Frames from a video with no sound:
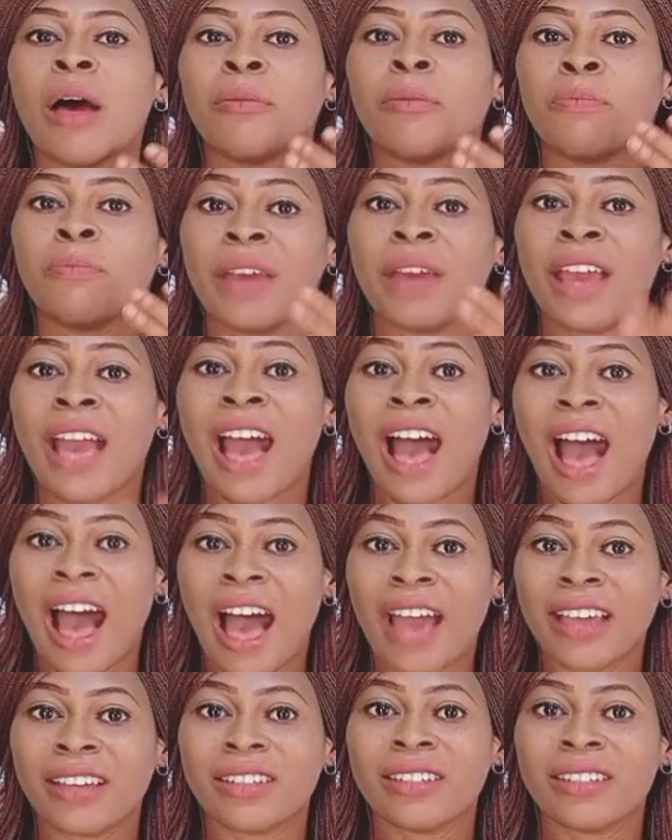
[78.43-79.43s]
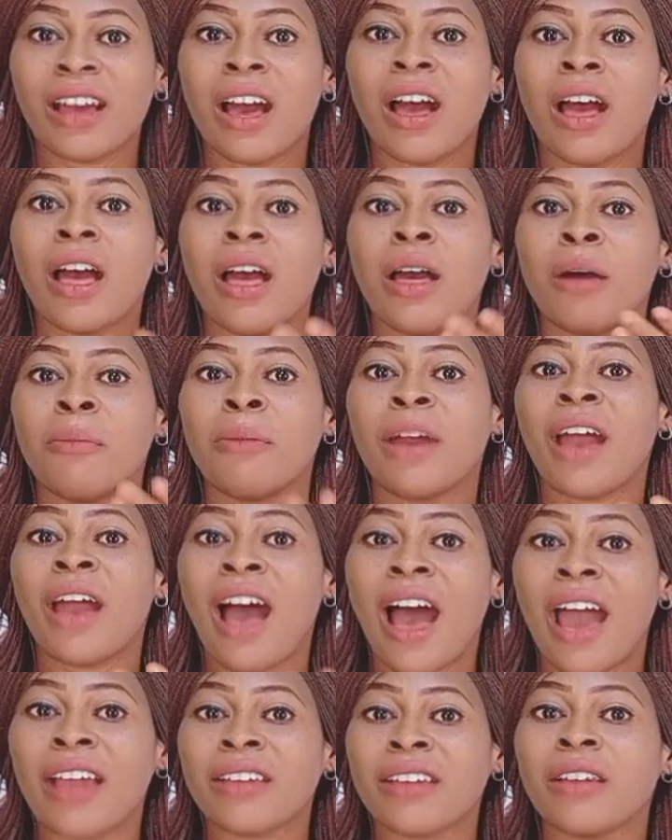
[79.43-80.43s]
behind
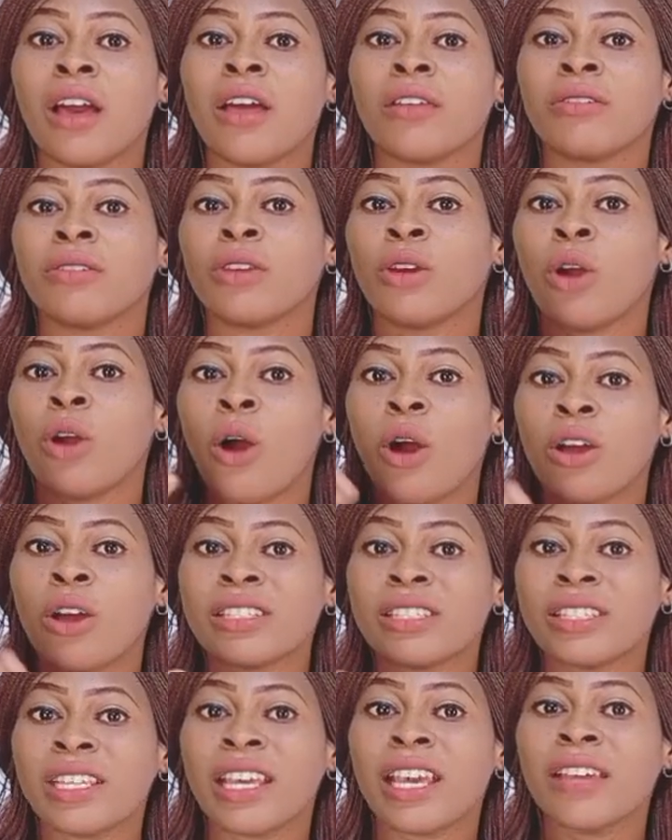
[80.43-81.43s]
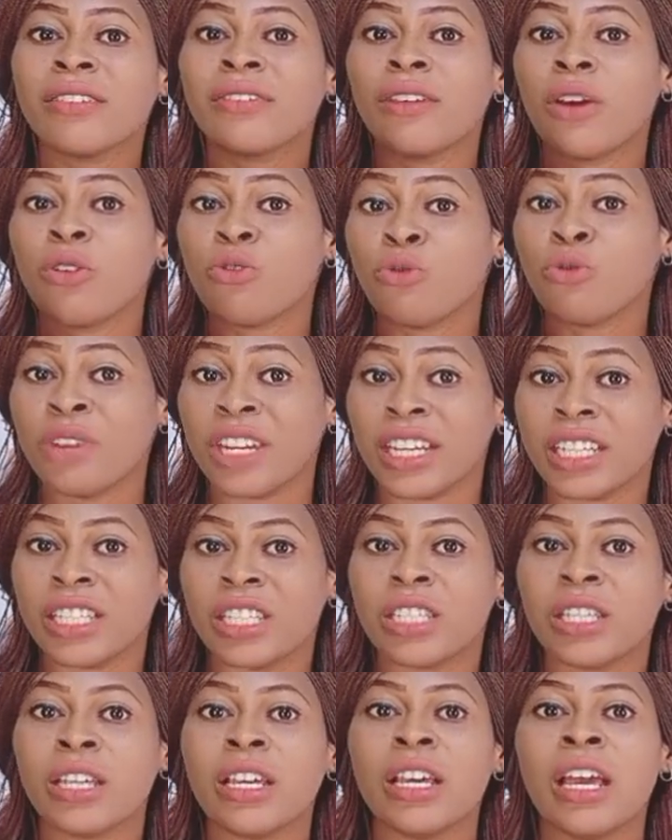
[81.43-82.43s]
the teeth
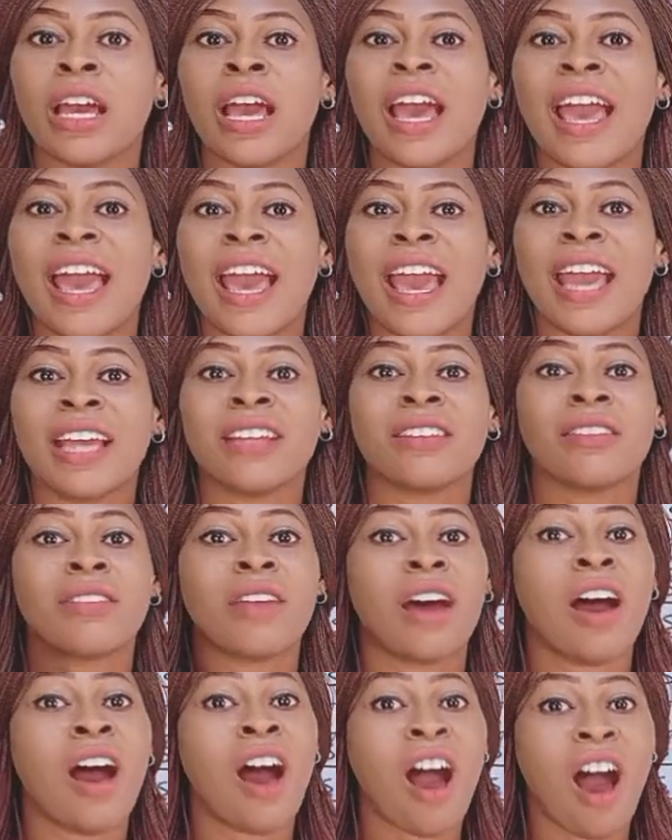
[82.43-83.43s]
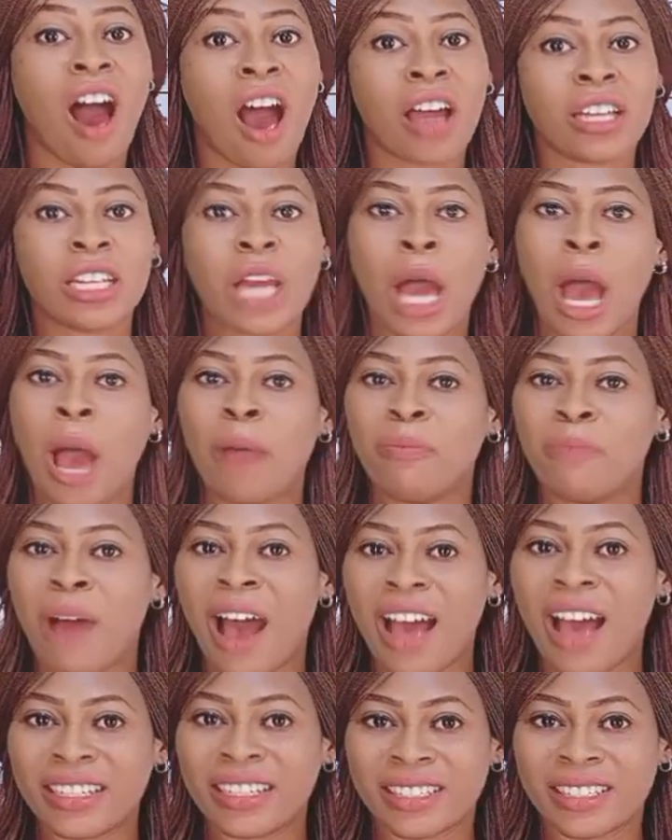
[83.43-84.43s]
ridge and the hard
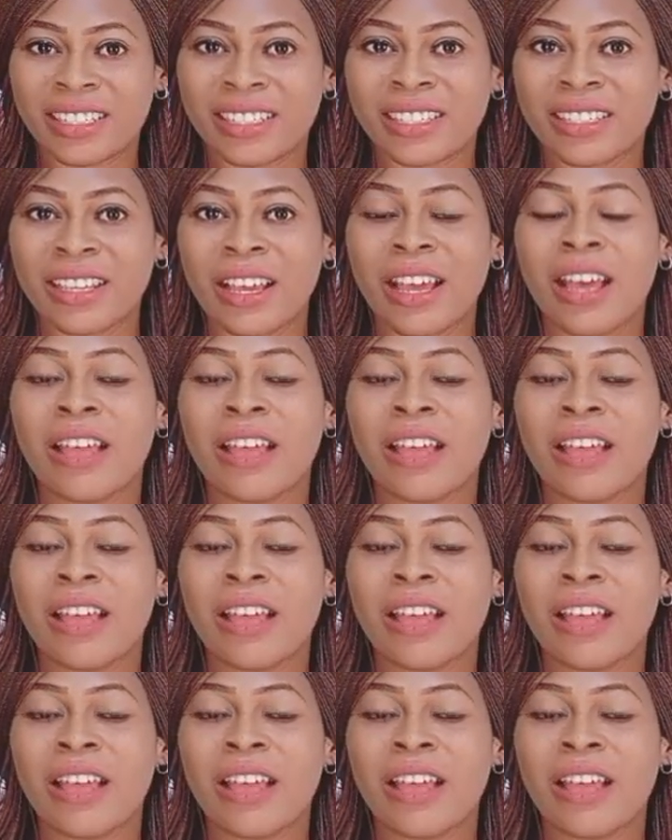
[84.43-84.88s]
palate.